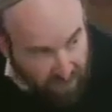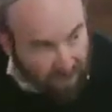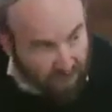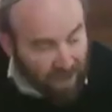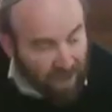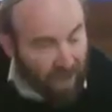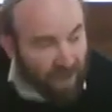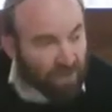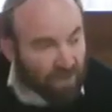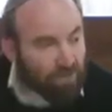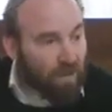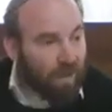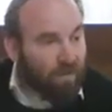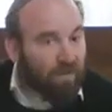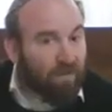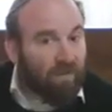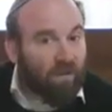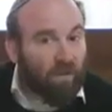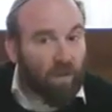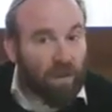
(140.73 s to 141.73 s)
Night of
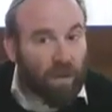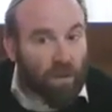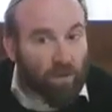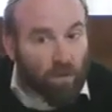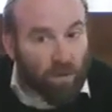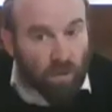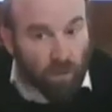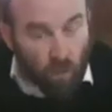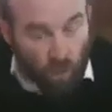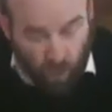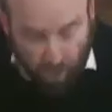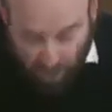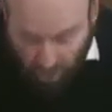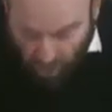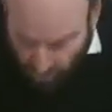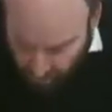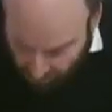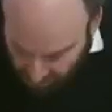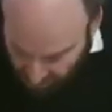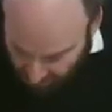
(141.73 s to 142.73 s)
Pesach is called El Shimurim
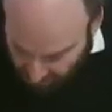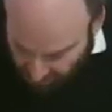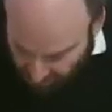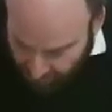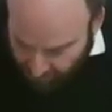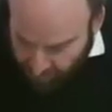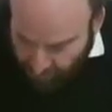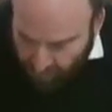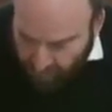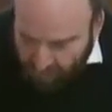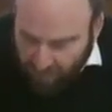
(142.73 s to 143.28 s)
L'Dor Sechem.